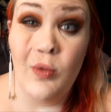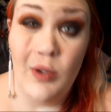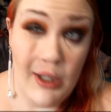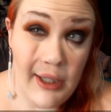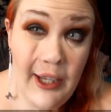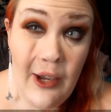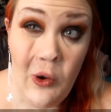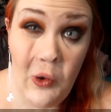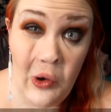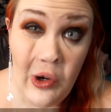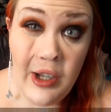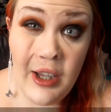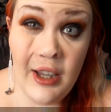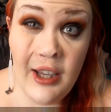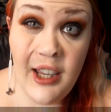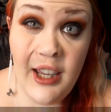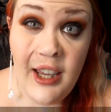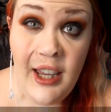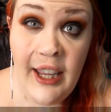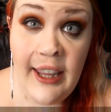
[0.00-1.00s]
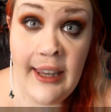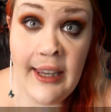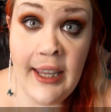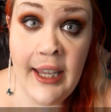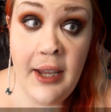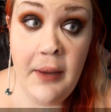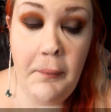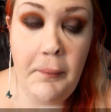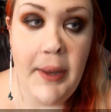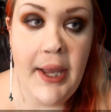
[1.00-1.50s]
really oily
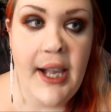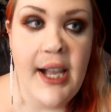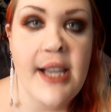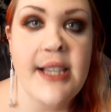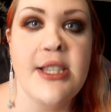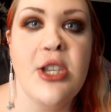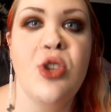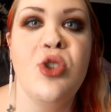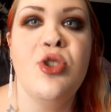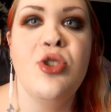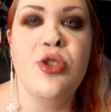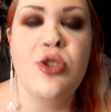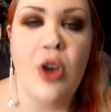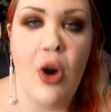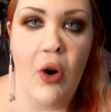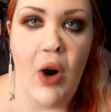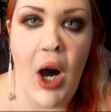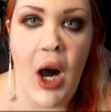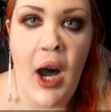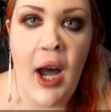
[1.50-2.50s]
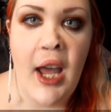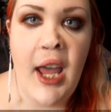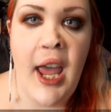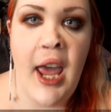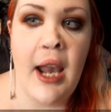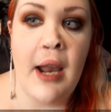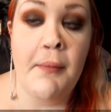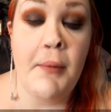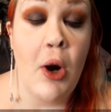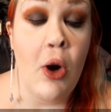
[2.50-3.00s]
lately because it's so hot,
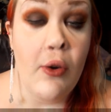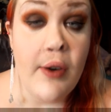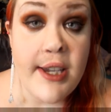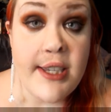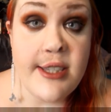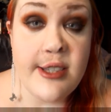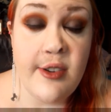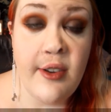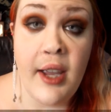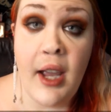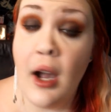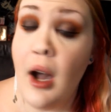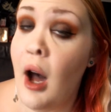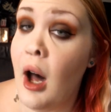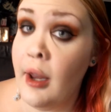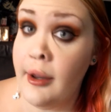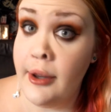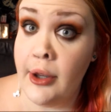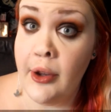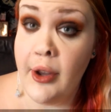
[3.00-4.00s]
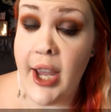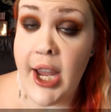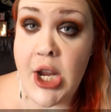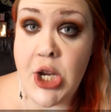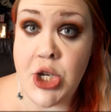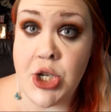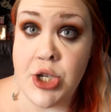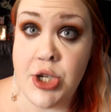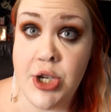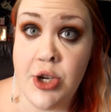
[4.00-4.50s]
and I'm always doing on
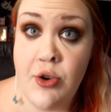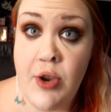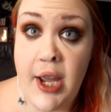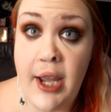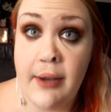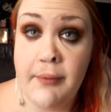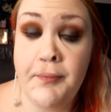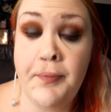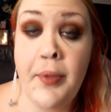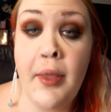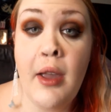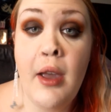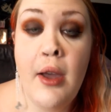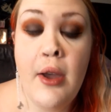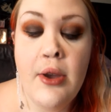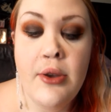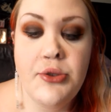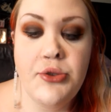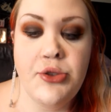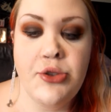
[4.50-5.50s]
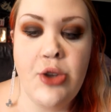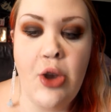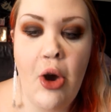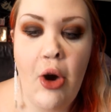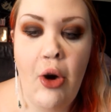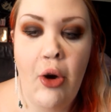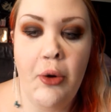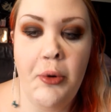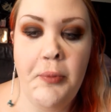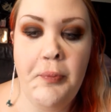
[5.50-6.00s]
location shooting.
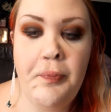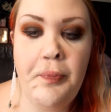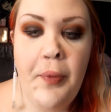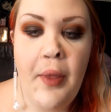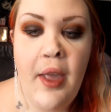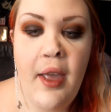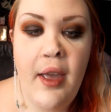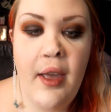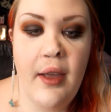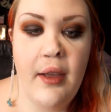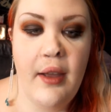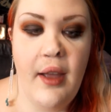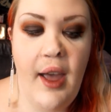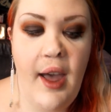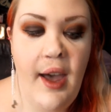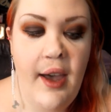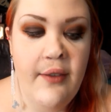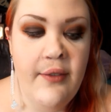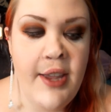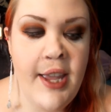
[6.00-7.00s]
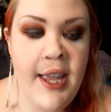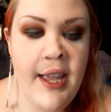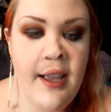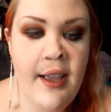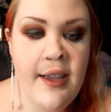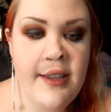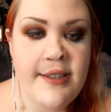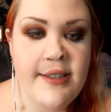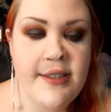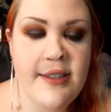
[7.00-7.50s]
So
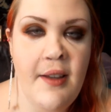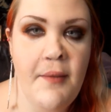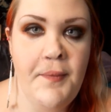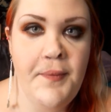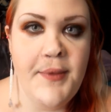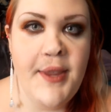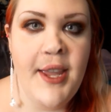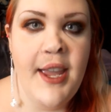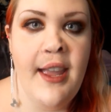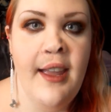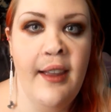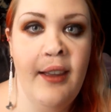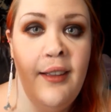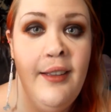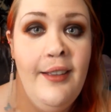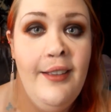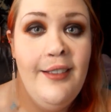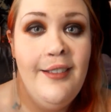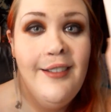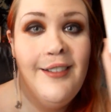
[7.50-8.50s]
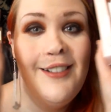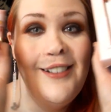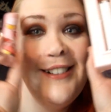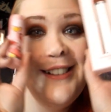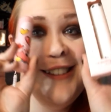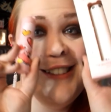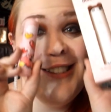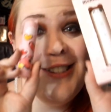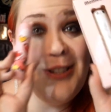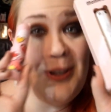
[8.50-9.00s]
having something
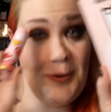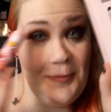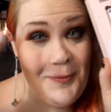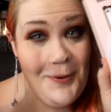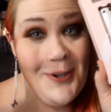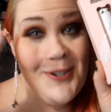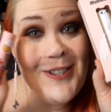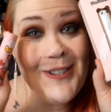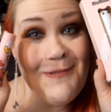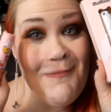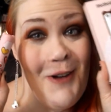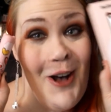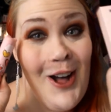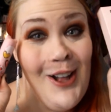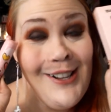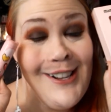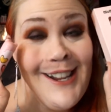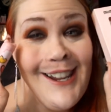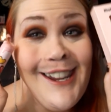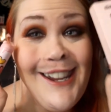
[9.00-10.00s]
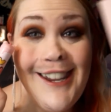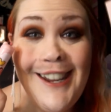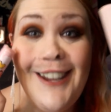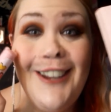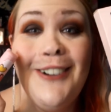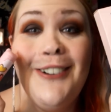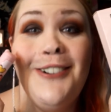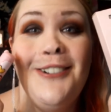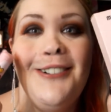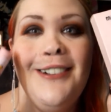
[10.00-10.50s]
super small and
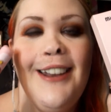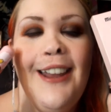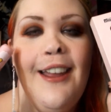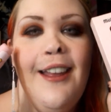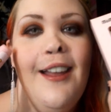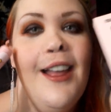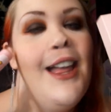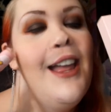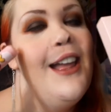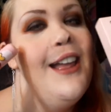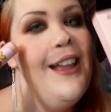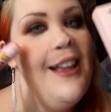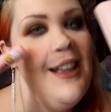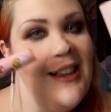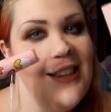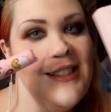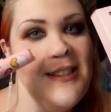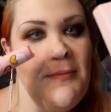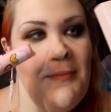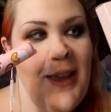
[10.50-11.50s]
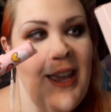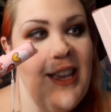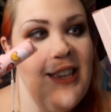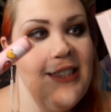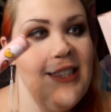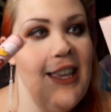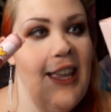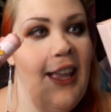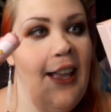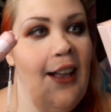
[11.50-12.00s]
cute is
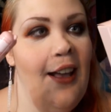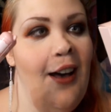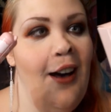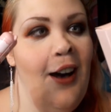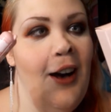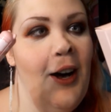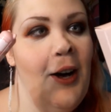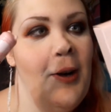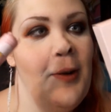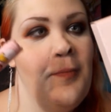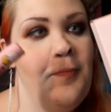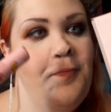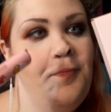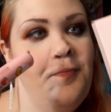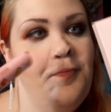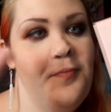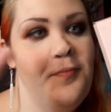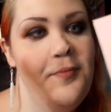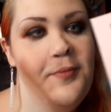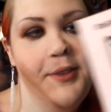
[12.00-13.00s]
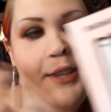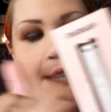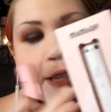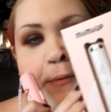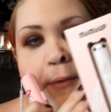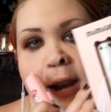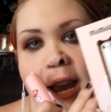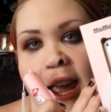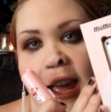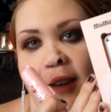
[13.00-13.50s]
amazing. Um, this
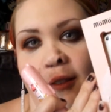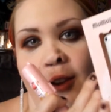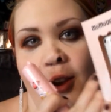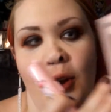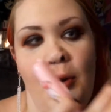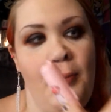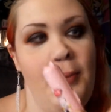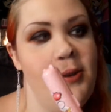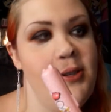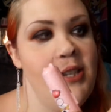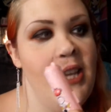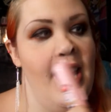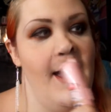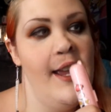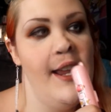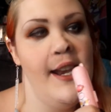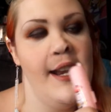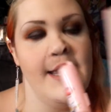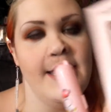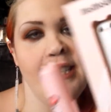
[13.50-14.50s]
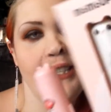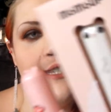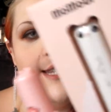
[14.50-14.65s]
one I haven't opened yet, and it's a